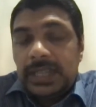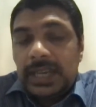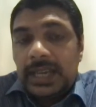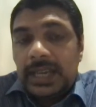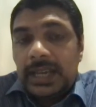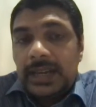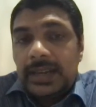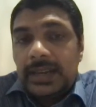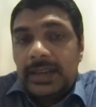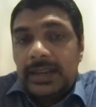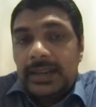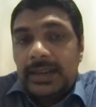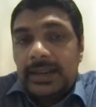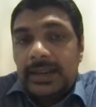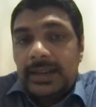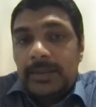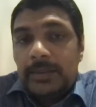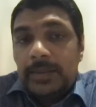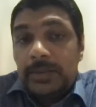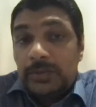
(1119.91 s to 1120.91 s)
And
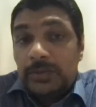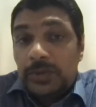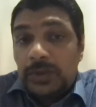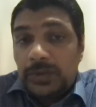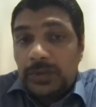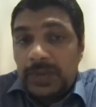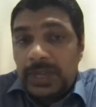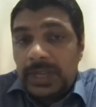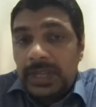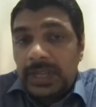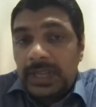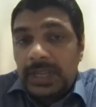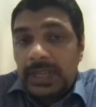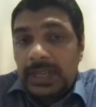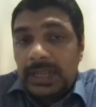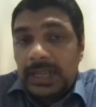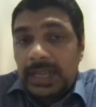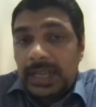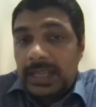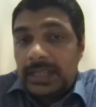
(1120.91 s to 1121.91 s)
before we
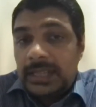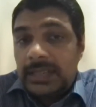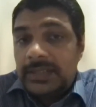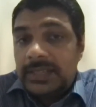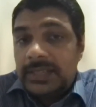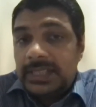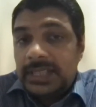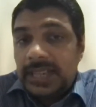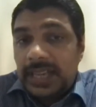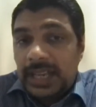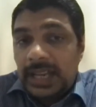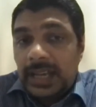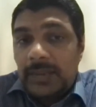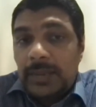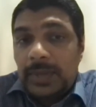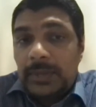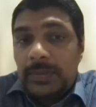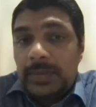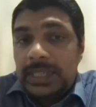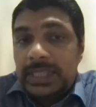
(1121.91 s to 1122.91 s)
even scaled
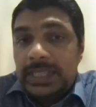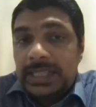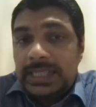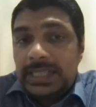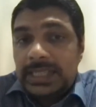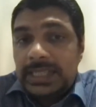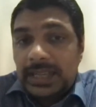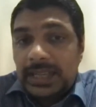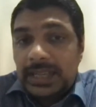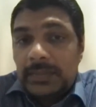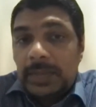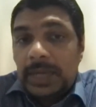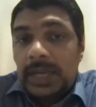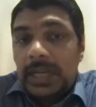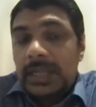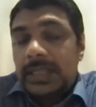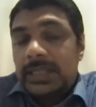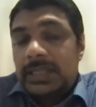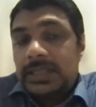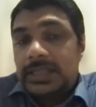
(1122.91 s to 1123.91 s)
up our business in either
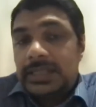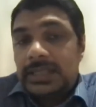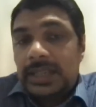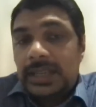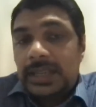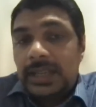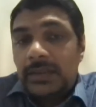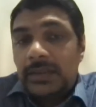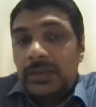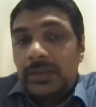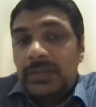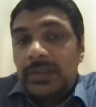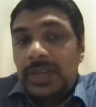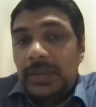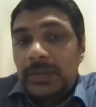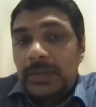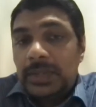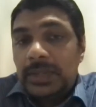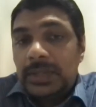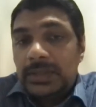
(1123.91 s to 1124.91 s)
markets, we were
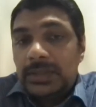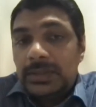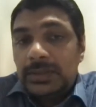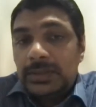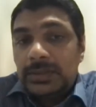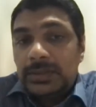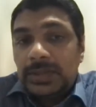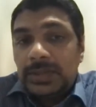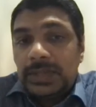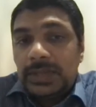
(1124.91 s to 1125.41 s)
able to,